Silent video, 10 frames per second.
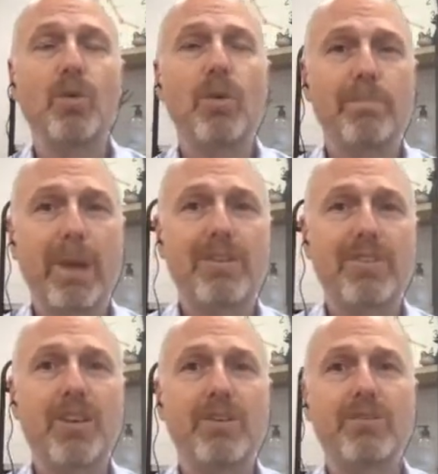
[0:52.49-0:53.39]
we're about
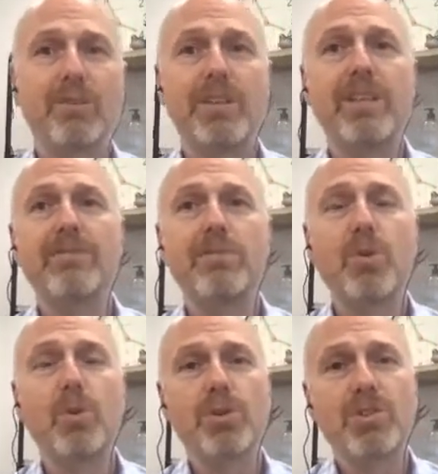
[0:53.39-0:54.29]
to go through an even
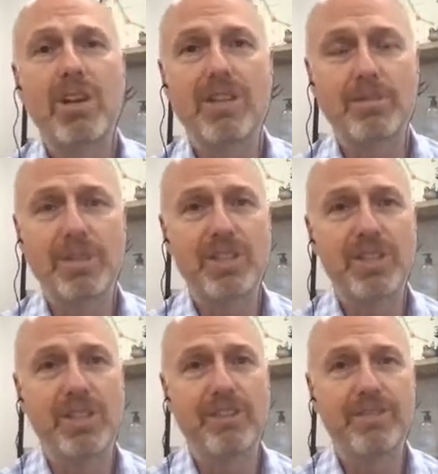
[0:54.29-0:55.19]
more seismic
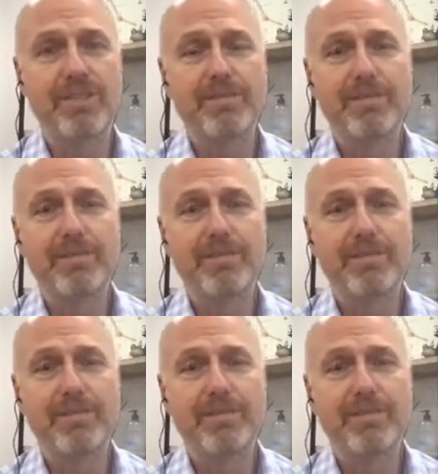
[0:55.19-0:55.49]
shift.